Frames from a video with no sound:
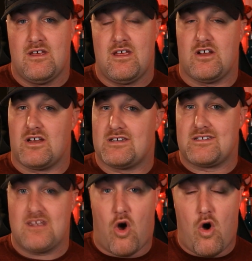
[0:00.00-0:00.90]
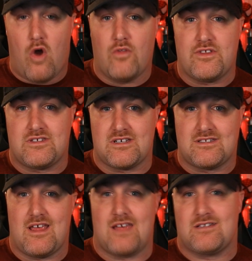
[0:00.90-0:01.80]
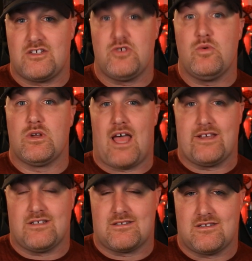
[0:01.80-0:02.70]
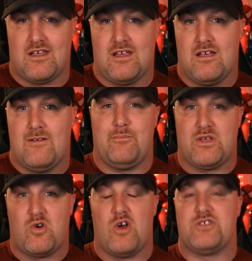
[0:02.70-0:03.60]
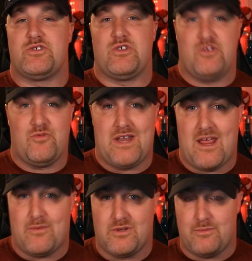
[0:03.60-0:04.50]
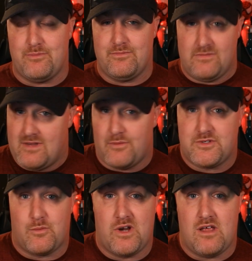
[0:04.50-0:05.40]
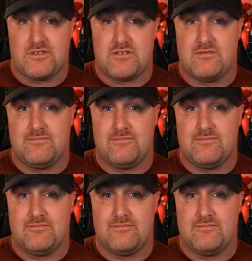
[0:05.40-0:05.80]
You're going to see all the success that you would like to see because you've been able to help someone else.